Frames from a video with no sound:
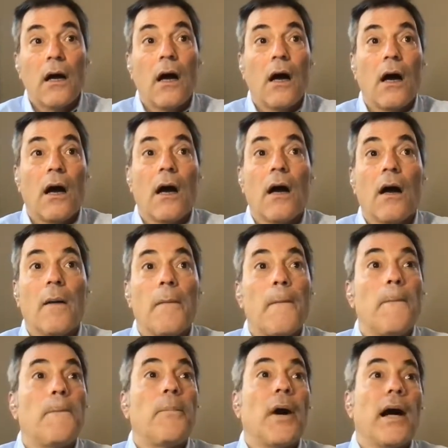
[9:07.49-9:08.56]

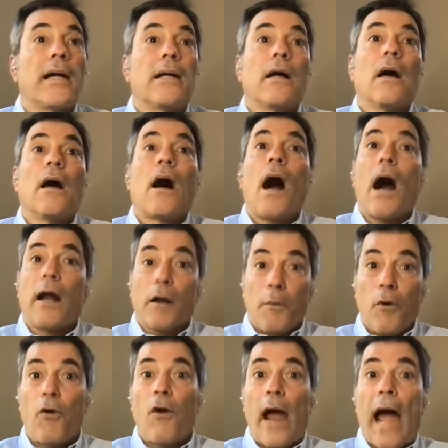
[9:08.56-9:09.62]
but on a
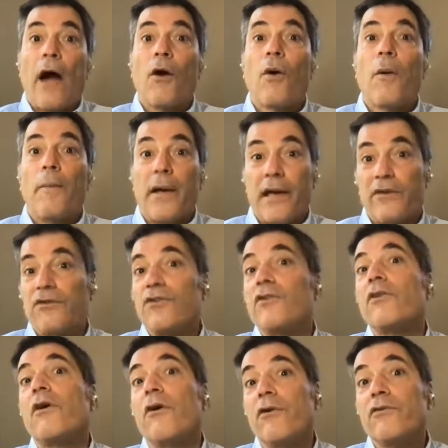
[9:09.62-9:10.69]
per hour
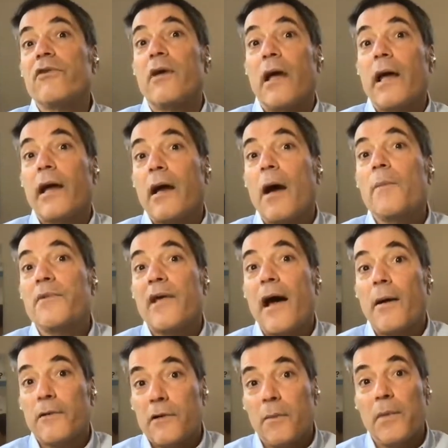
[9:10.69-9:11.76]
basis, it comes
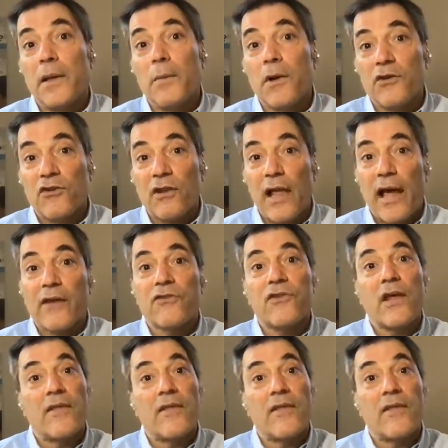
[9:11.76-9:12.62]
out to be much less.